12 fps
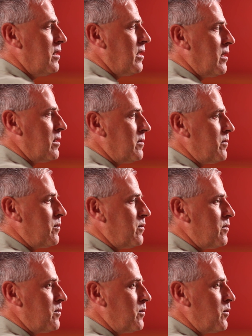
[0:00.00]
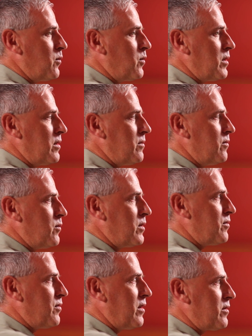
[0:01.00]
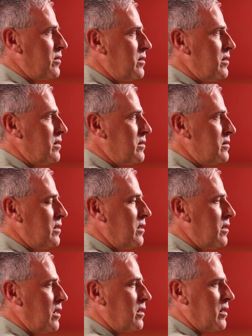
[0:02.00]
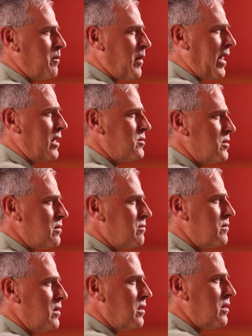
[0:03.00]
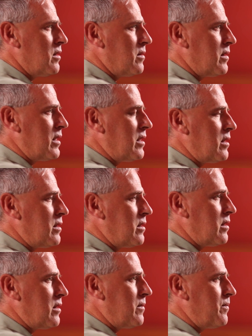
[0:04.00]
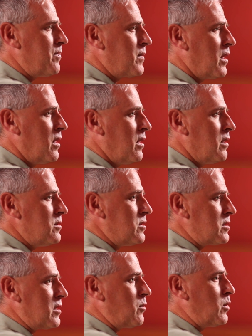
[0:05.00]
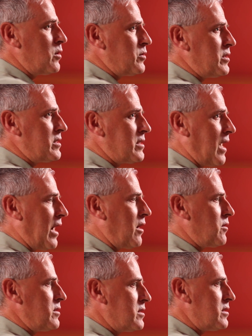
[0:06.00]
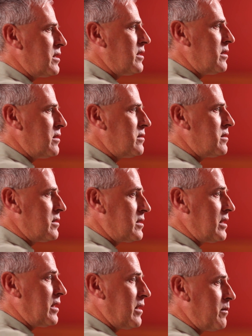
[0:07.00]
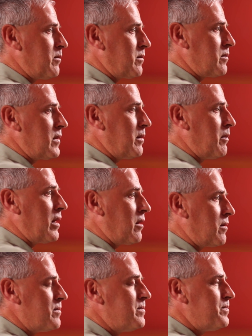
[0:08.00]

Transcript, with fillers: Um, we, we felt that uh, a lot of compassion uh, and um, just a real desire to see, to see him get better.